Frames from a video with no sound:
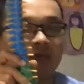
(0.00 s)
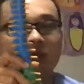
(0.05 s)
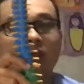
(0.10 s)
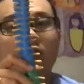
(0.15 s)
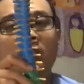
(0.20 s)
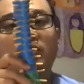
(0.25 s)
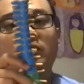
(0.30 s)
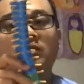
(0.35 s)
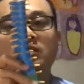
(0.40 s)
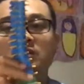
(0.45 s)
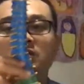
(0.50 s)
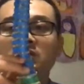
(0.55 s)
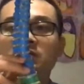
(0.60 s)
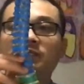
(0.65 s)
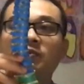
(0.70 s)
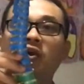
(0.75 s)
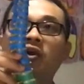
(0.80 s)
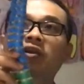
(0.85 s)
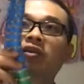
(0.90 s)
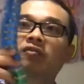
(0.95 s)
Well, this is
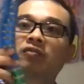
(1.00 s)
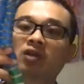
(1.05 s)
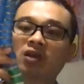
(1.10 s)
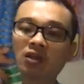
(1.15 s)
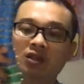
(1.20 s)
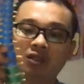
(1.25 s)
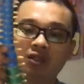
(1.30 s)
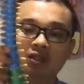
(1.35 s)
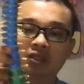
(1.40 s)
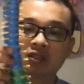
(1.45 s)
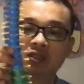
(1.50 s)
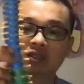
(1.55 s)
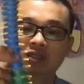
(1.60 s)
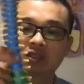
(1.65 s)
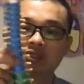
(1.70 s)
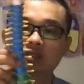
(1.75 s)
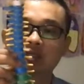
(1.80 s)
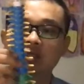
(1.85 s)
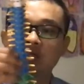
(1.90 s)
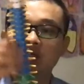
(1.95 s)
spine, right? This
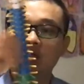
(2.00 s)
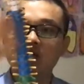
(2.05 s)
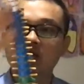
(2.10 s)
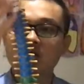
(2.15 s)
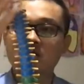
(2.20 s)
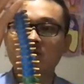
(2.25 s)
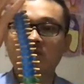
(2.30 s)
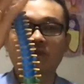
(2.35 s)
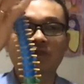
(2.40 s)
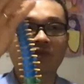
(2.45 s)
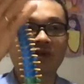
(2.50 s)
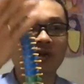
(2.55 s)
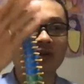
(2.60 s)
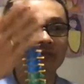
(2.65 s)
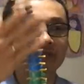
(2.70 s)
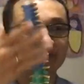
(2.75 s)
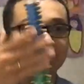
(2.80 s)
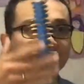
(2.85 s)
is in the front.